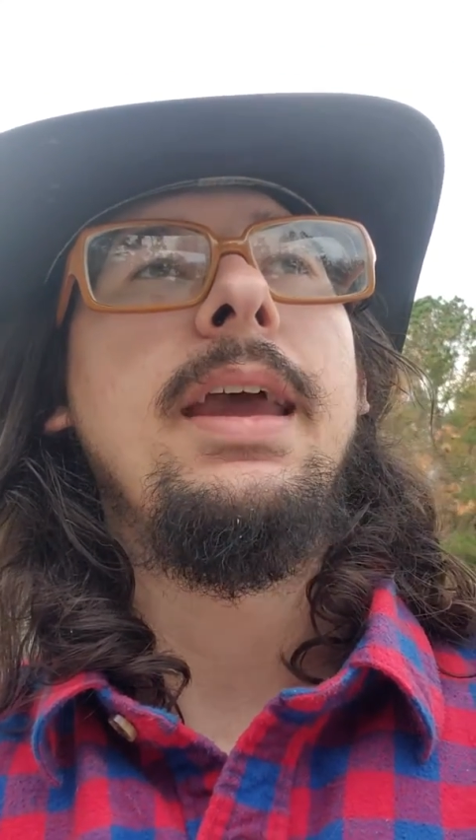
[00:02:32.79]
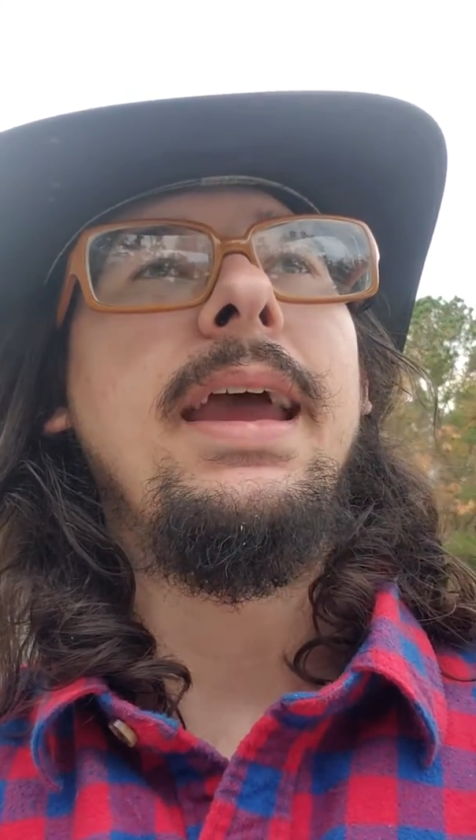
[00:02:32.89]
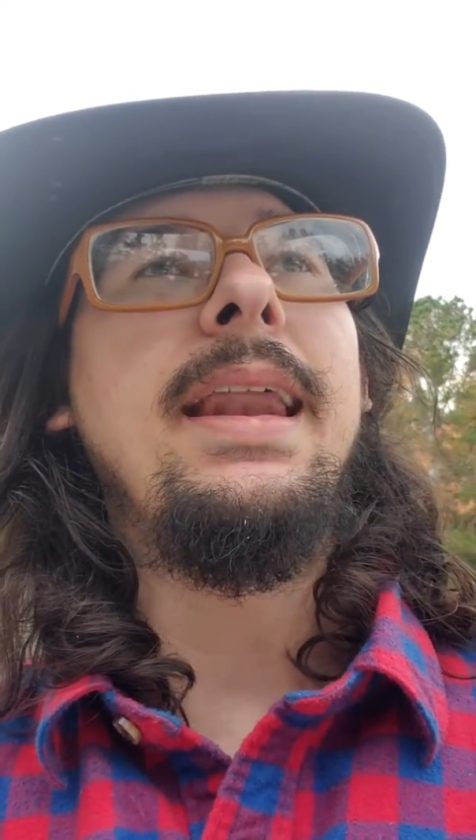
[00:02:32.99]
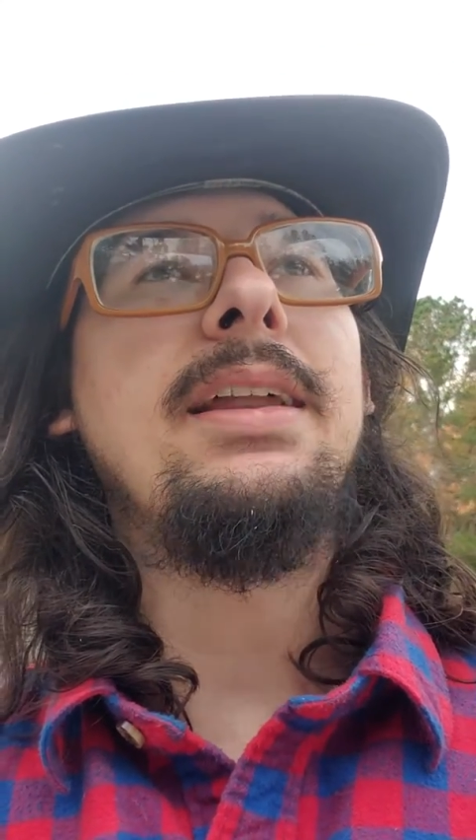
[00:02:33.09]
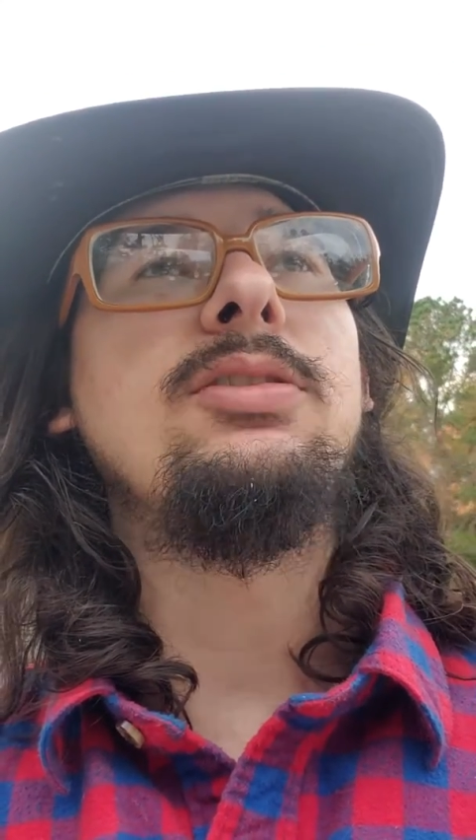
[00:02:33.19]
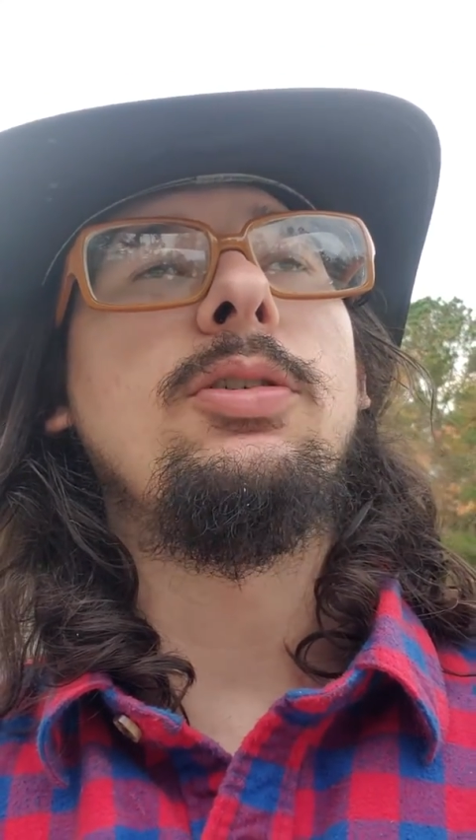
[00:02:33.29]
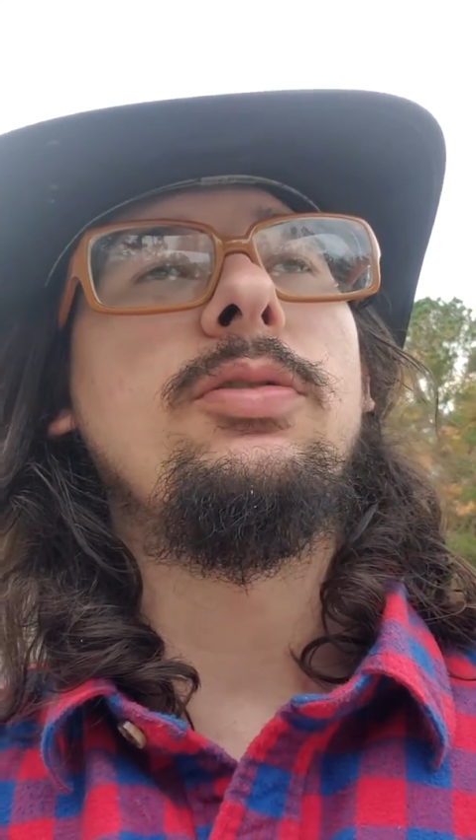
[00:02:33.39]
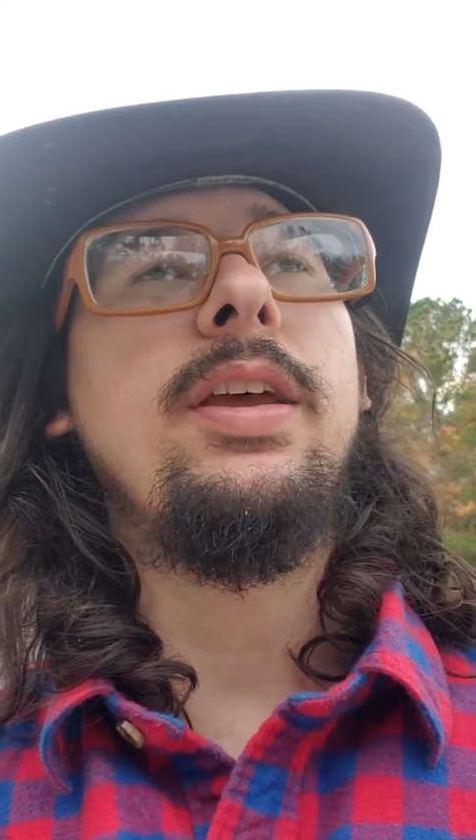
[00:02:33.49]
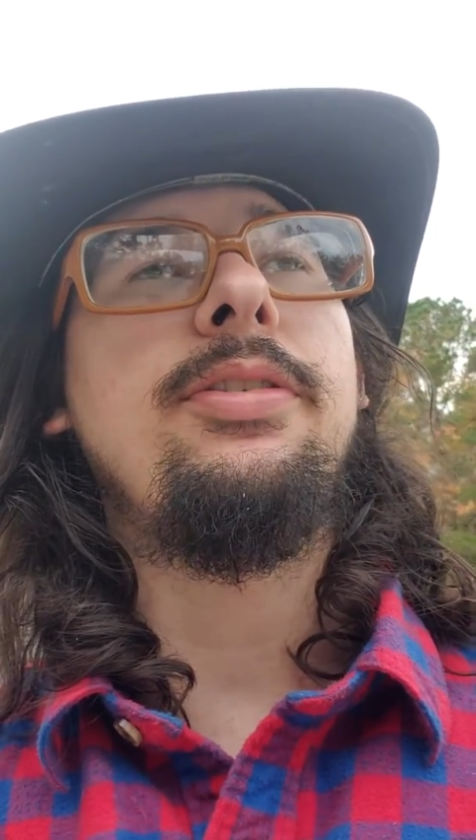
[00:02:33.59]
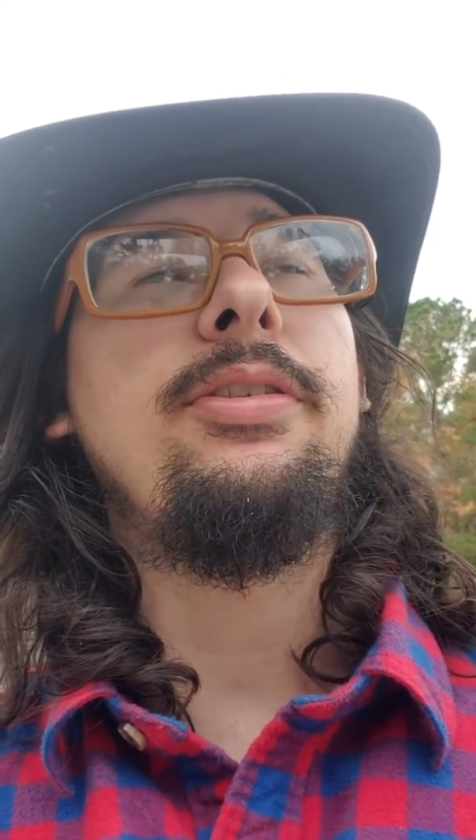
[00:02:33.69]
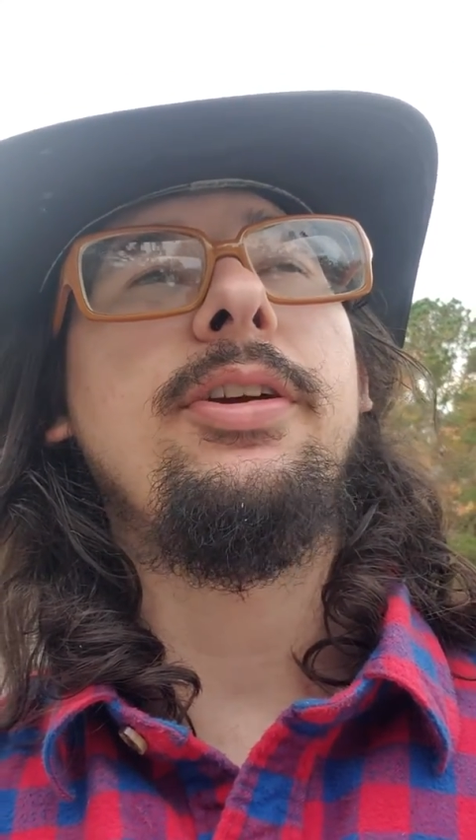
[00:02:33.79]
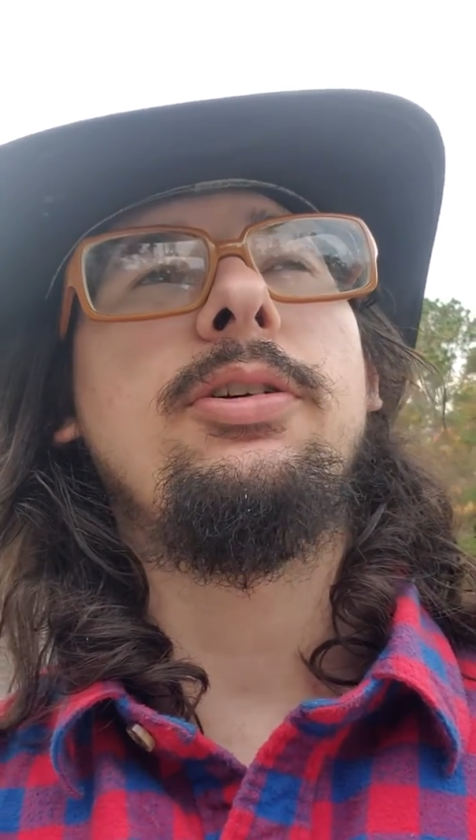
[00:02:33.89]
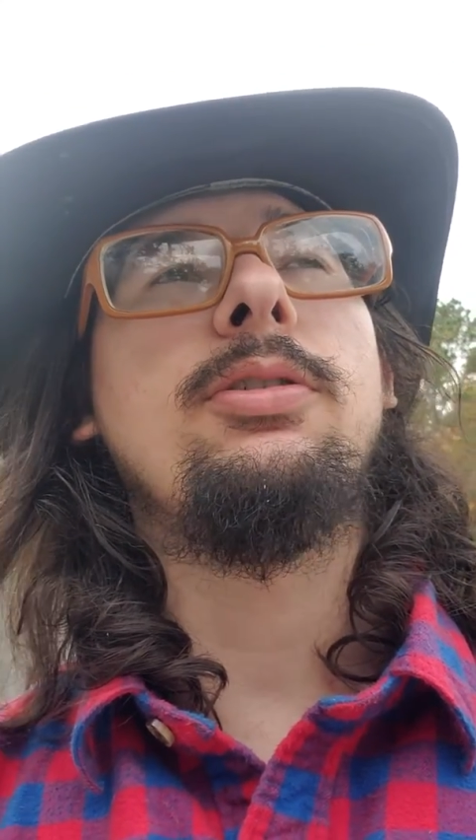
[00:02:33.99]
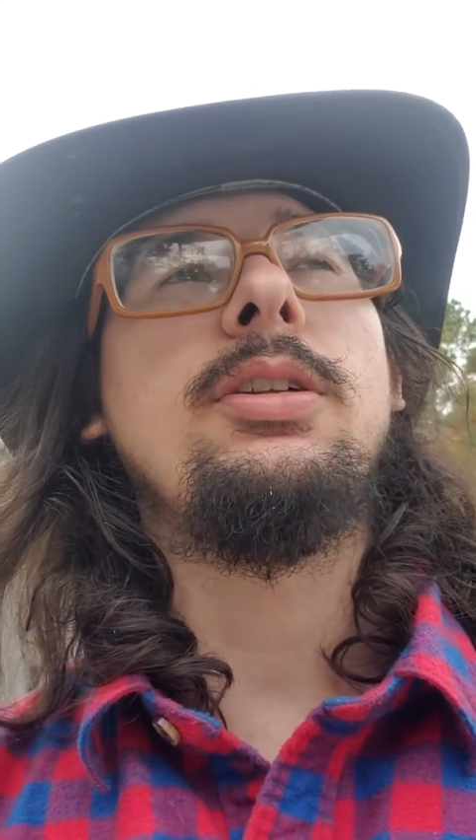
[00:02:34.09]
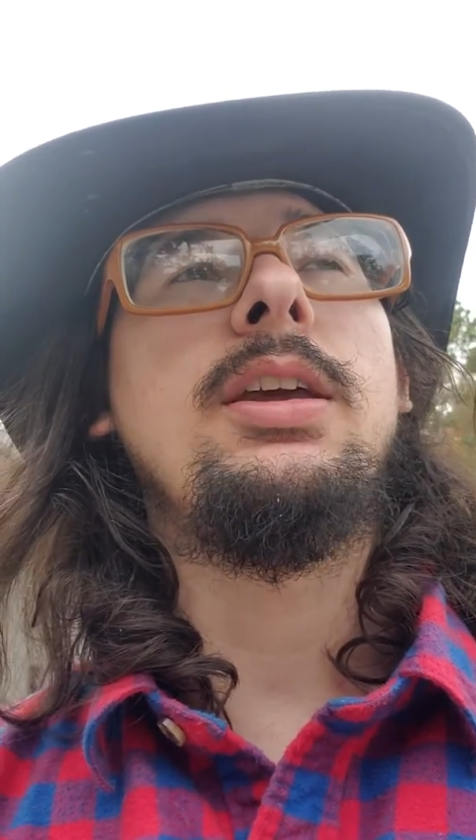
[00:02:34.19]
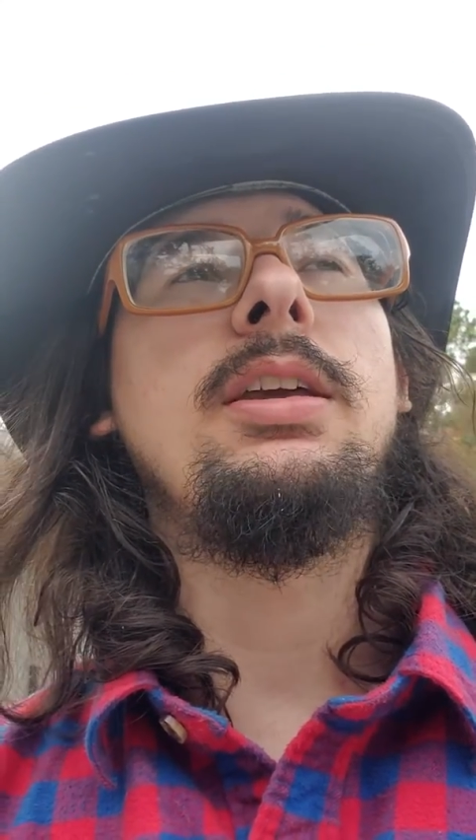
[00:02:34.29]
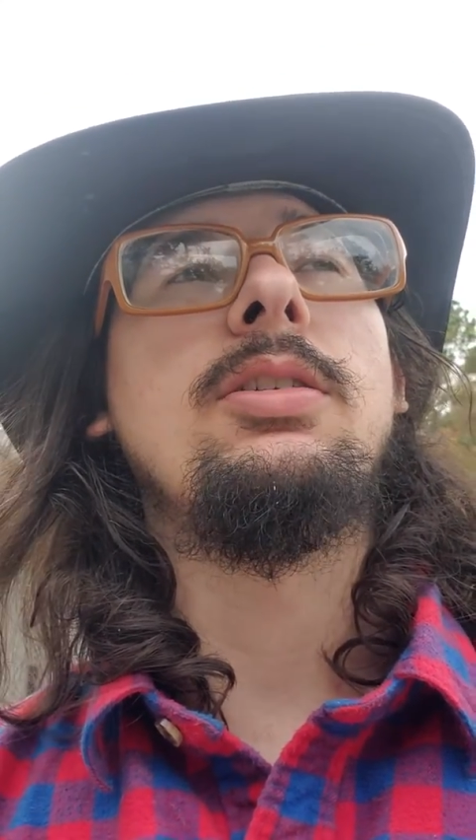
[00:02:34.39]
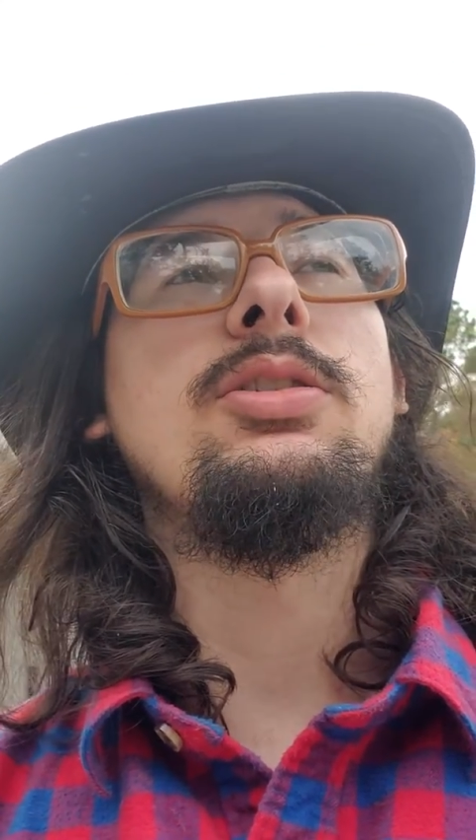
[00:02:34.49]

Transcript: and I don't necessarily